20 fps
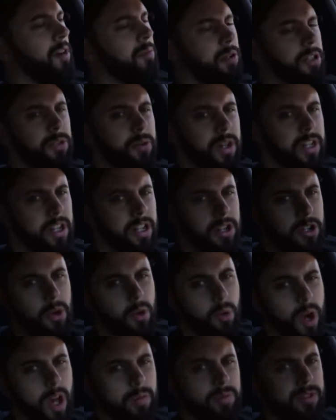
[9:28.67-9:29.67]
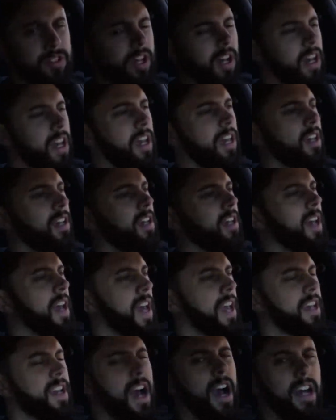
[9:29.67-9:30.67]
between the new website
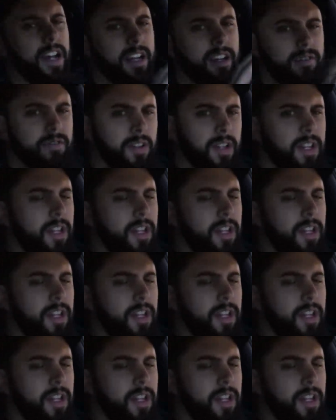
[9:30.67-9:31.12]
and kind of